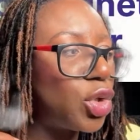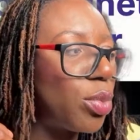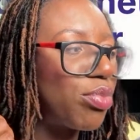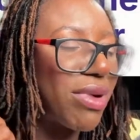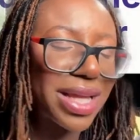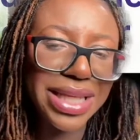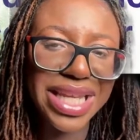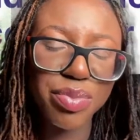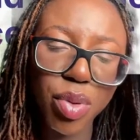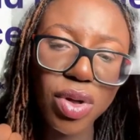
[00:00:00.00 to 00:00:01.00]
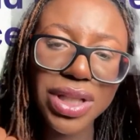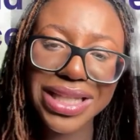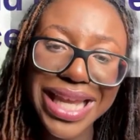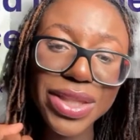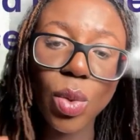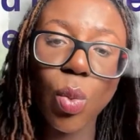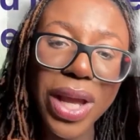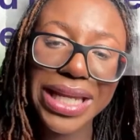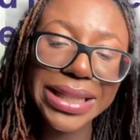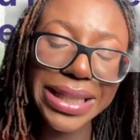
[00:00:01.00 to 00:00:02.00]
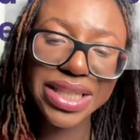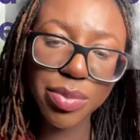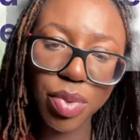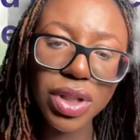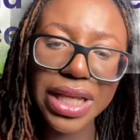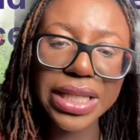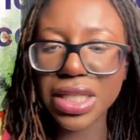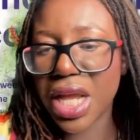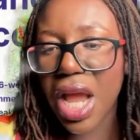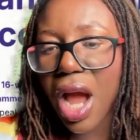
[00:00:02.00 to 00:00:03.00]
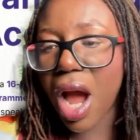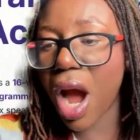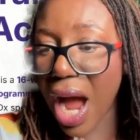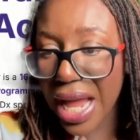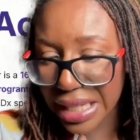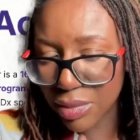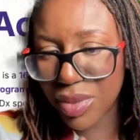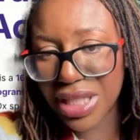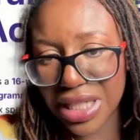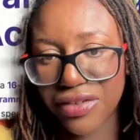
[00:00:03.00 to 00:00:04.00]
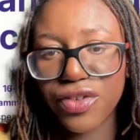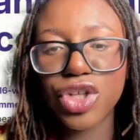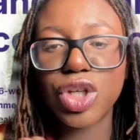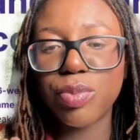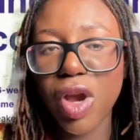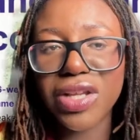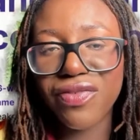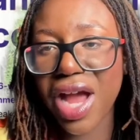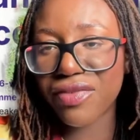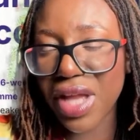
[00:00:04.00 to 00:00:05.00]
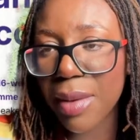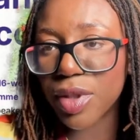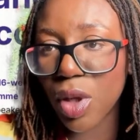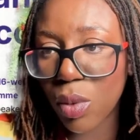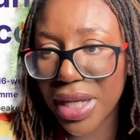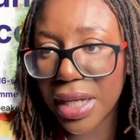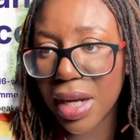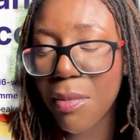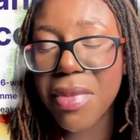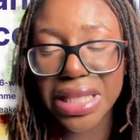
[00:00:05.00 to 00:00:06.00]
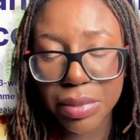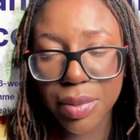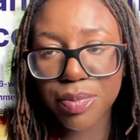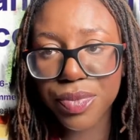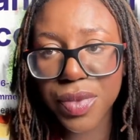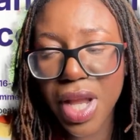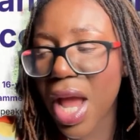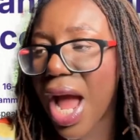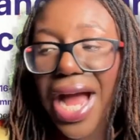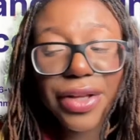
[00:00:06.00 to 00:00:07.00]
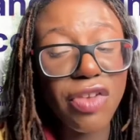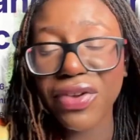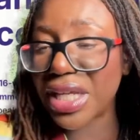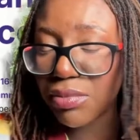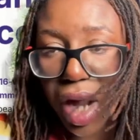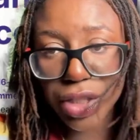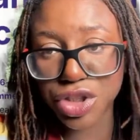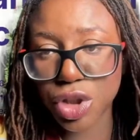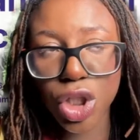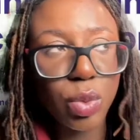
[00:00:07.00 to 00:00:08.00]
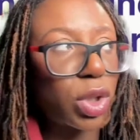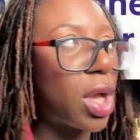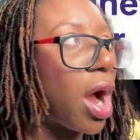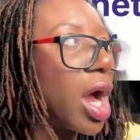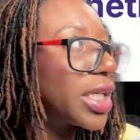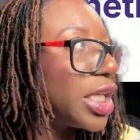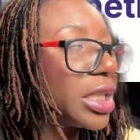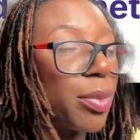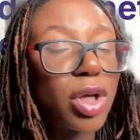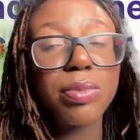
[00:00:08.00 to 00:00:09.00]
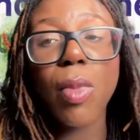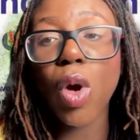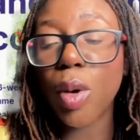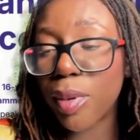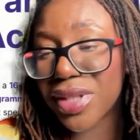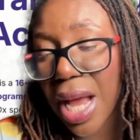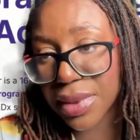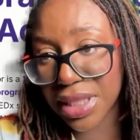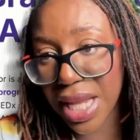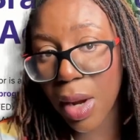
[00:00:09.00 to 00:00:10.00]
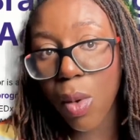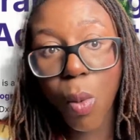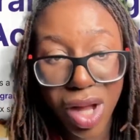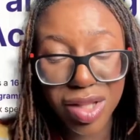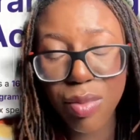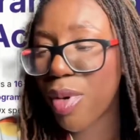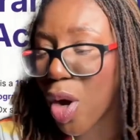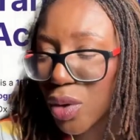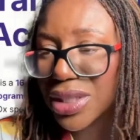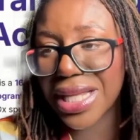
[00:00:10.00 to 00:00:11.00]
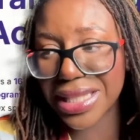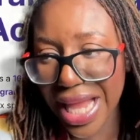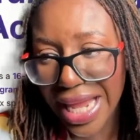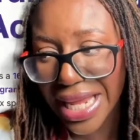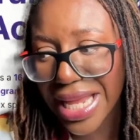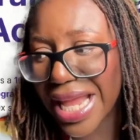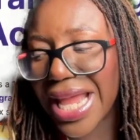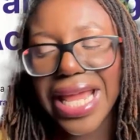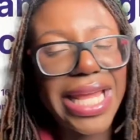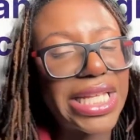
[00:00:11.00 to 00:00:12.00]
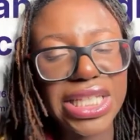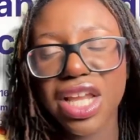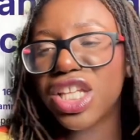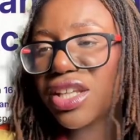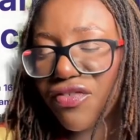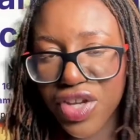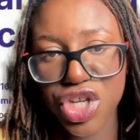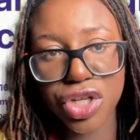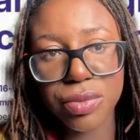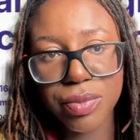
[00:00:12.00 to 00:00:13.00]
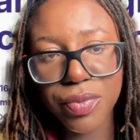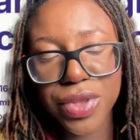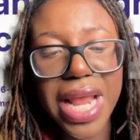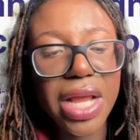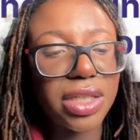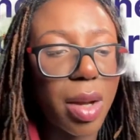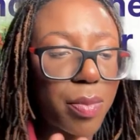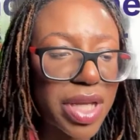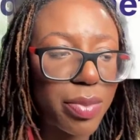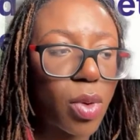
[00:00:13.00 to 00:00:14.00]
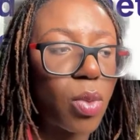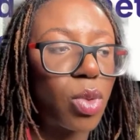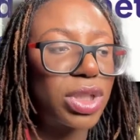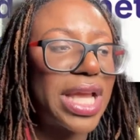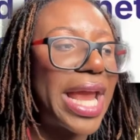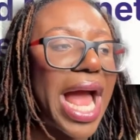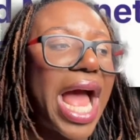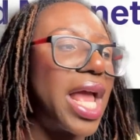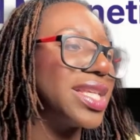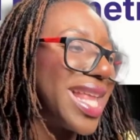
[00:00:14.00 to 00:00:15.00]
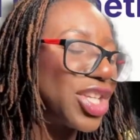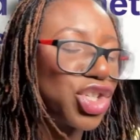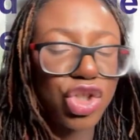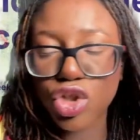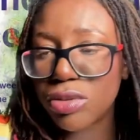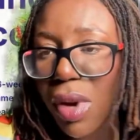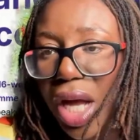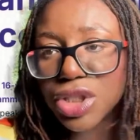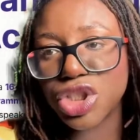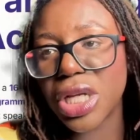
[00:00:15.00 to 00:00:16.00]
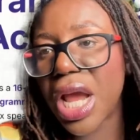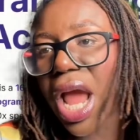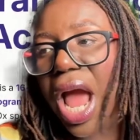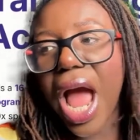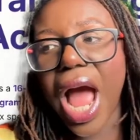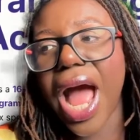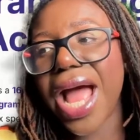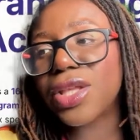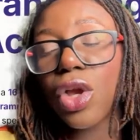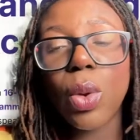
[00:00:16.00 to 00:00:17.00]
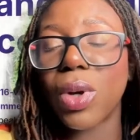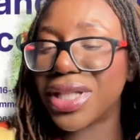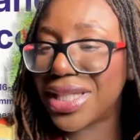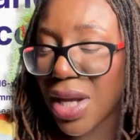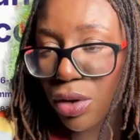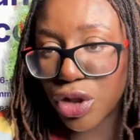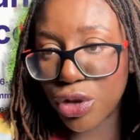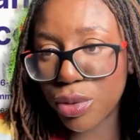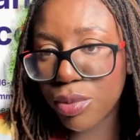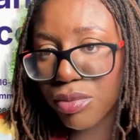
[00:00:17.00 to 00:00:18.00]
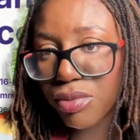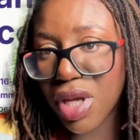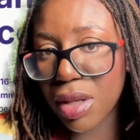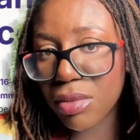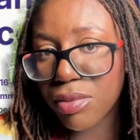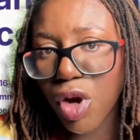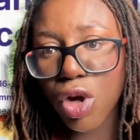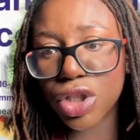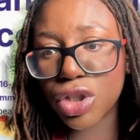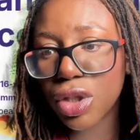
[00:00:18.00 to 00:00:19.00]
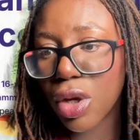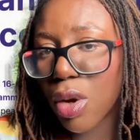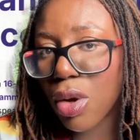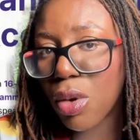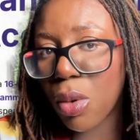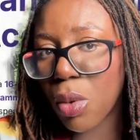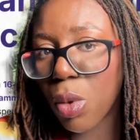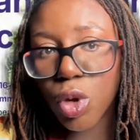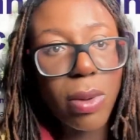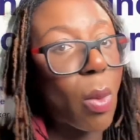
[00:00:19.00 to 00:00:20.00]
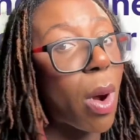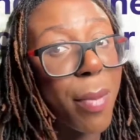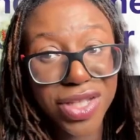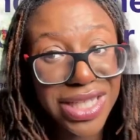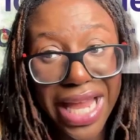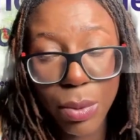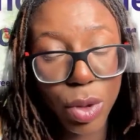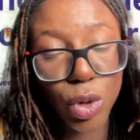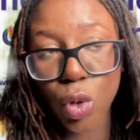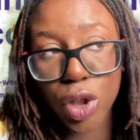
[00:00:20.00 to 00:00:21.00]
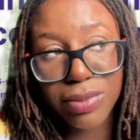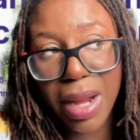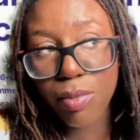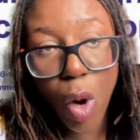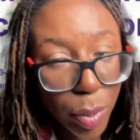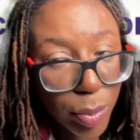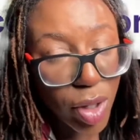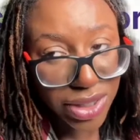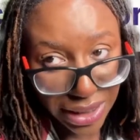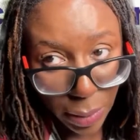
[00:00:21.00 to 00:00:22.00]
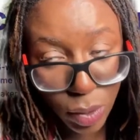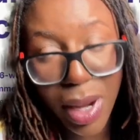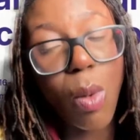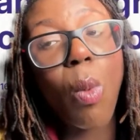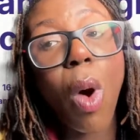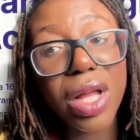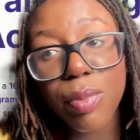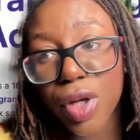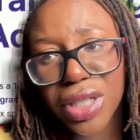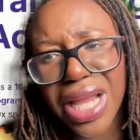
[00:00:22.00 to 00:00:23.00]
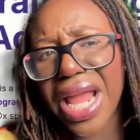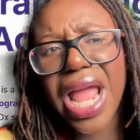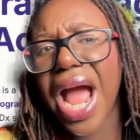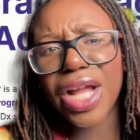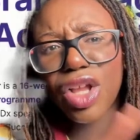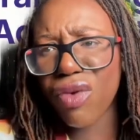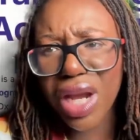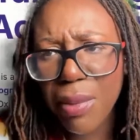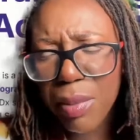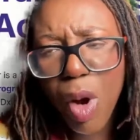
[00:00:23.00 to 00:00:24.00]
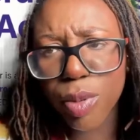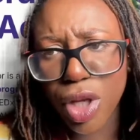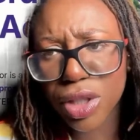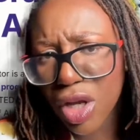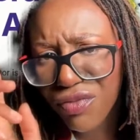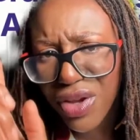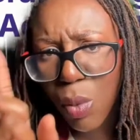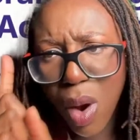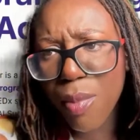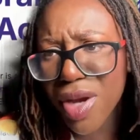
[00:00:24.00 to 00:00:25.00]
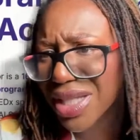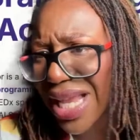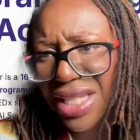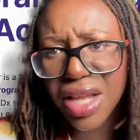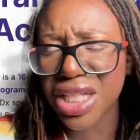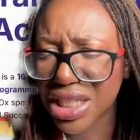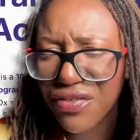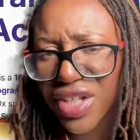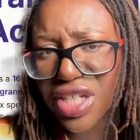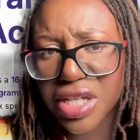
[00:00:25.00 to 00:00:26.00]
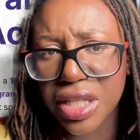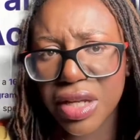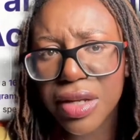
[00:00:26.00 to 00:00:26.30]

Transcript: brand is pulling in the weight it needs to pull in, I believe you should post 5 times a week minimum. I don't think it's much, because we're not asking you to post multiple times a day. 1 post a day is sufficient. Now, some people will say that's just too much. I don't know what to tell you, because We're talking about one post a day. We're not talking about multiple posts a day. We're talking about one post a day. I don't recommend multiple posts. I think one post a day is sufficient.